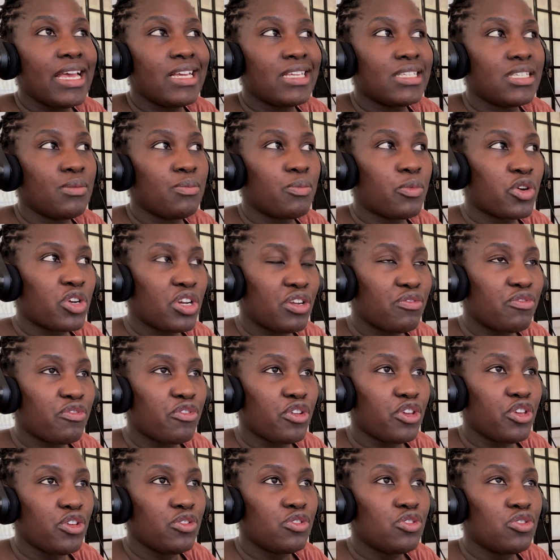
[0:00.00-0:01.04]
it's important
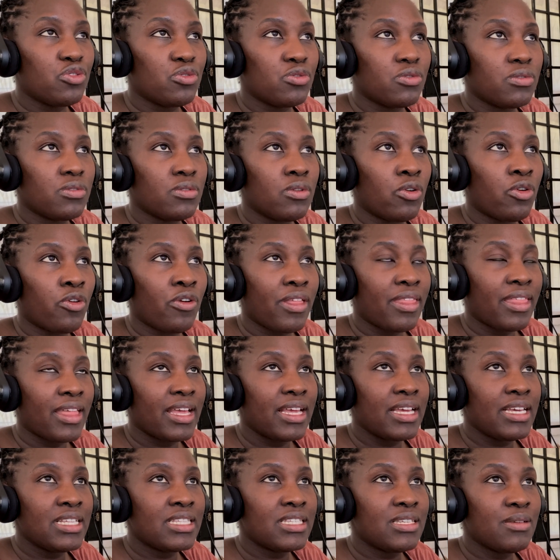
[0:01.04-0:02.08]
for you to, or
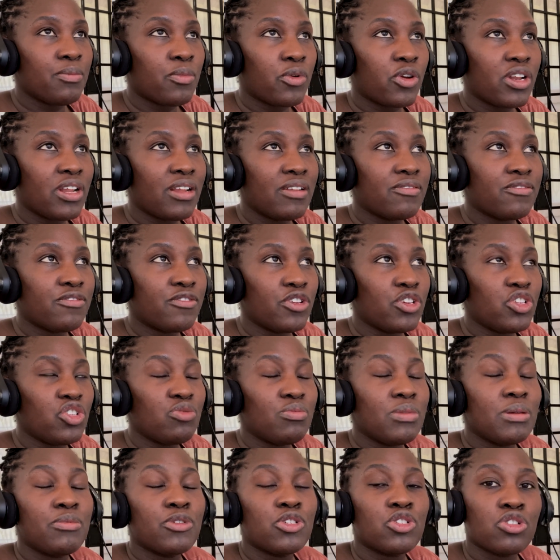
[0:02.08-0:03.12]
rather, it's important for you to
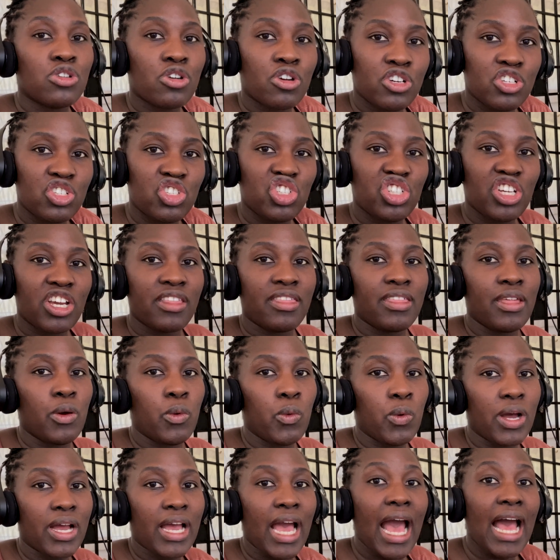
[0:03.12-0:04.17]
be able to cross-check their
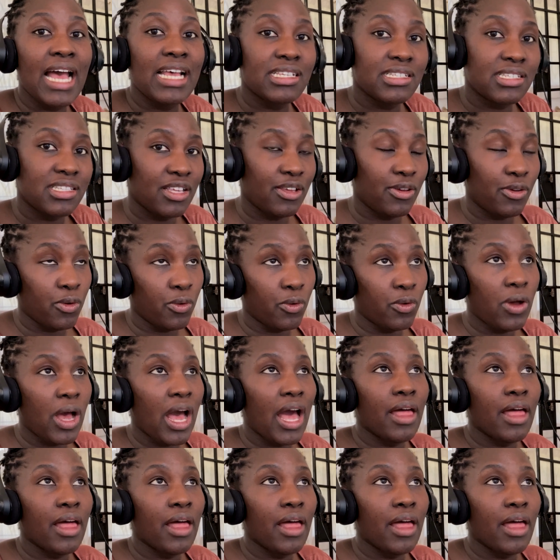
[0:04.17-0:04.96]
work as they go.